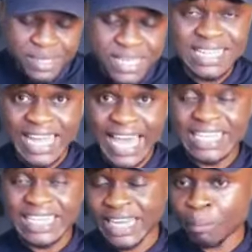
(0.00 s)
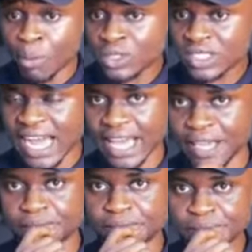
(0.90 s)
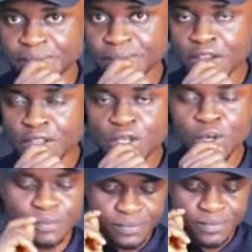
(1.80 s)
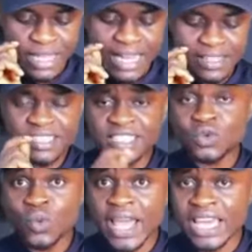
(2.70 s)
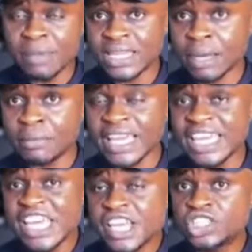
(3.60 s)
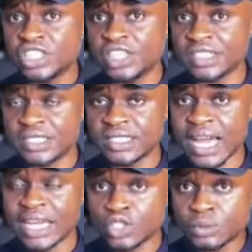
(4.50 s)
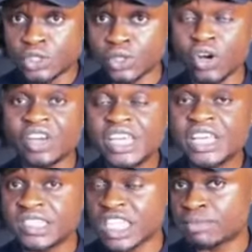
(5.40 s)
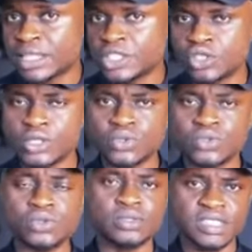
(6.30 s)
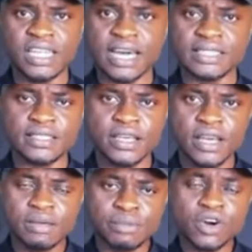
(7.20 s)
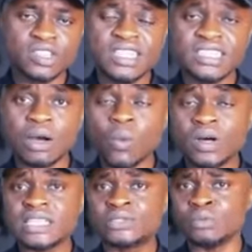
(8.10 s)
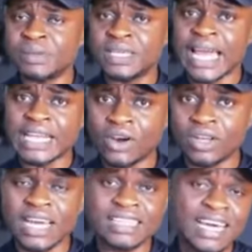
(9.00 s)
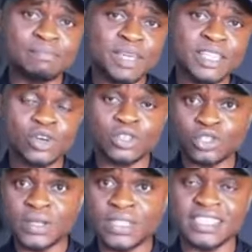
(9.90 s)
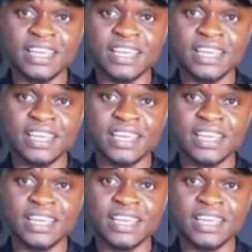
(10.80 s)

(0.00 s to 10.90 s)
like the Most High. So, and this is where Abedana inch his assumption or inch his explanation to say that because Satan wanted to be like God, and that means authority.